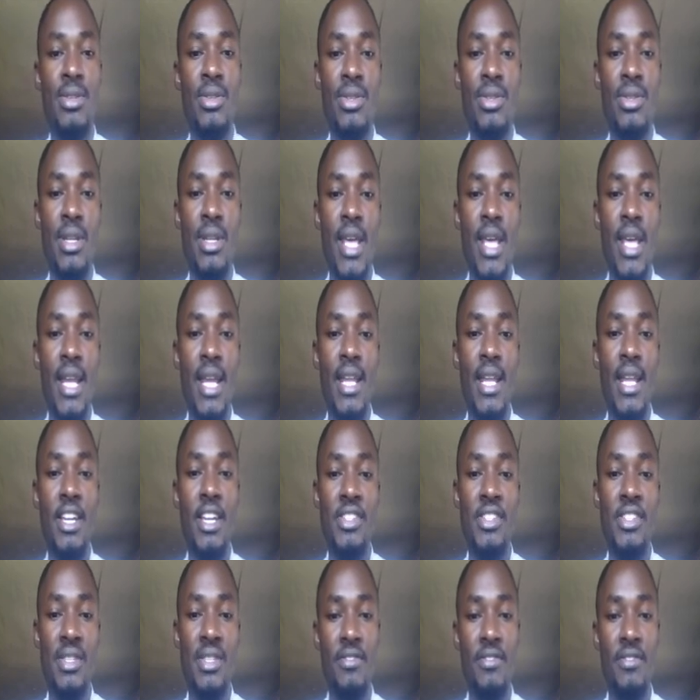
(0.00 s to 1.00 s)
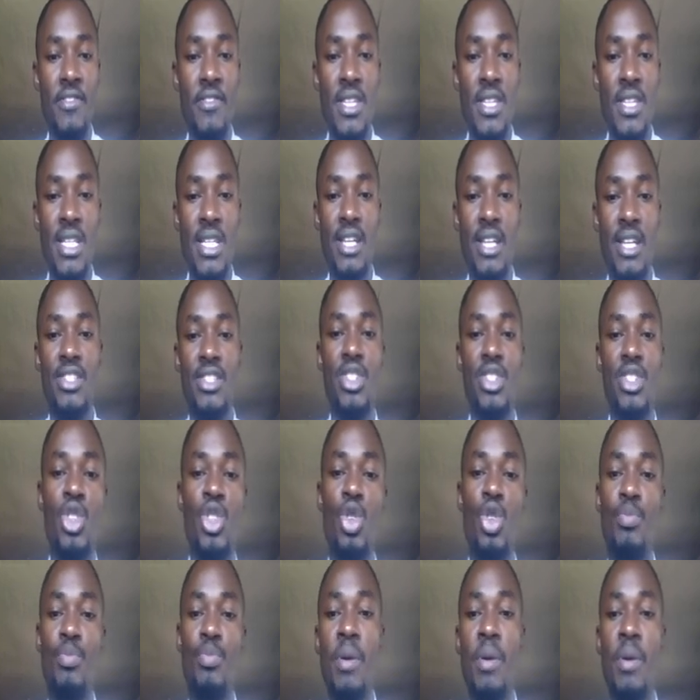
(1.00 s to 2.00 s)
Then next, features
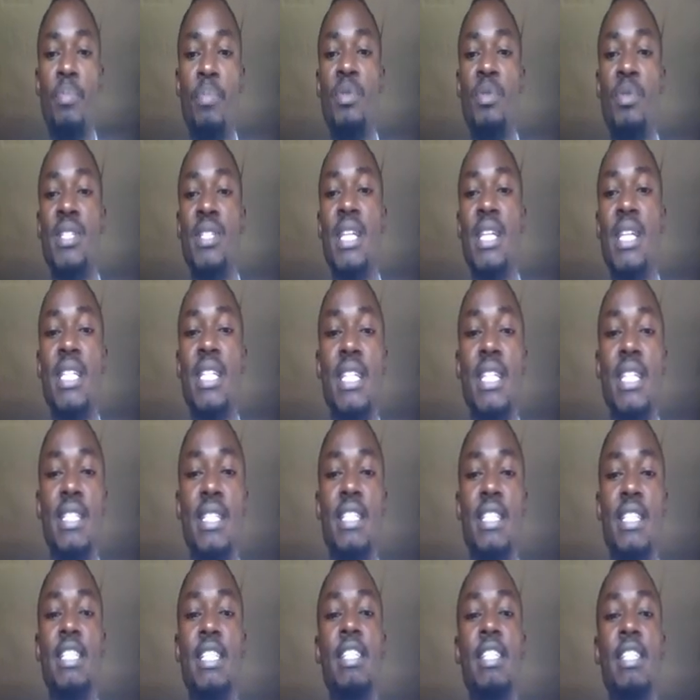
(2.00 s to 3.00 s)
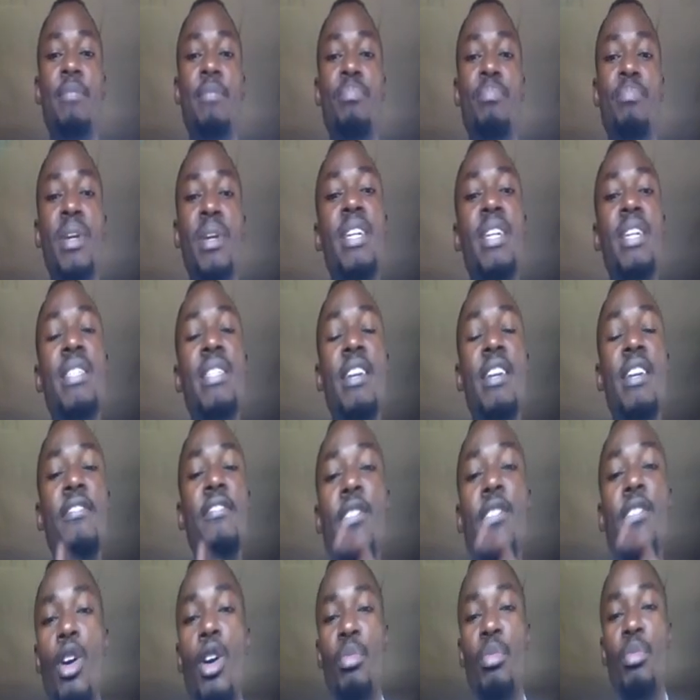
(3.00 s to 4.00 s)
should be presented in a picture
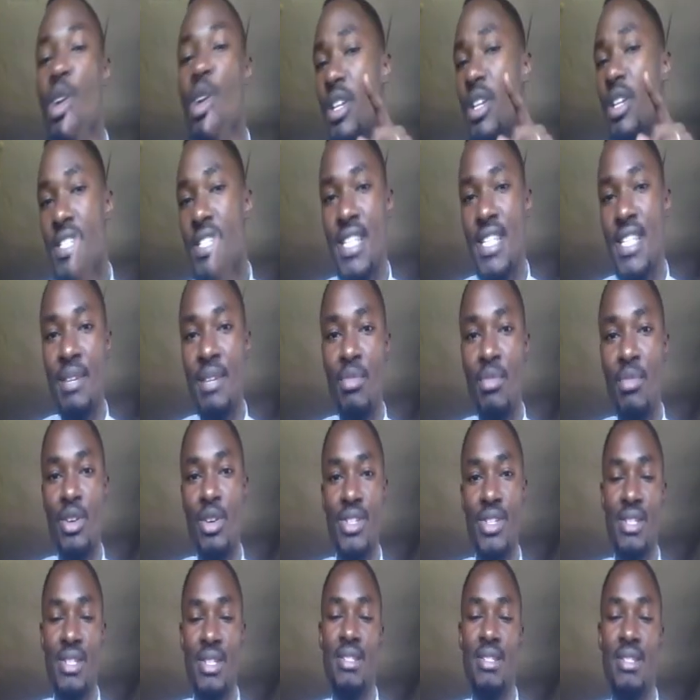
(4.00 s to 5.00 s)
form, not symbols,